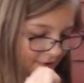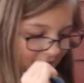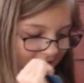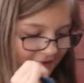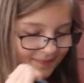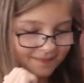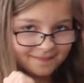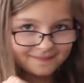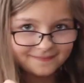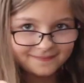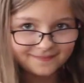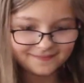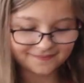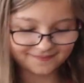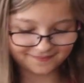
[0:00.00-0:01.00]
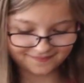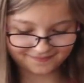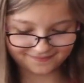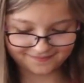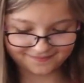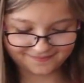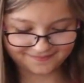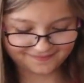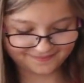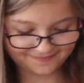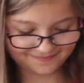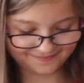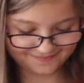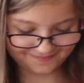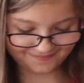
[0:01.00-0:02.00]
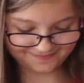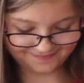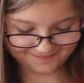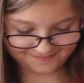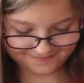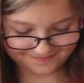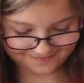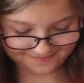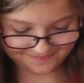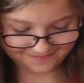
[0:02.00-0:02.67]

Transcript: No words are spoken by the person on screen.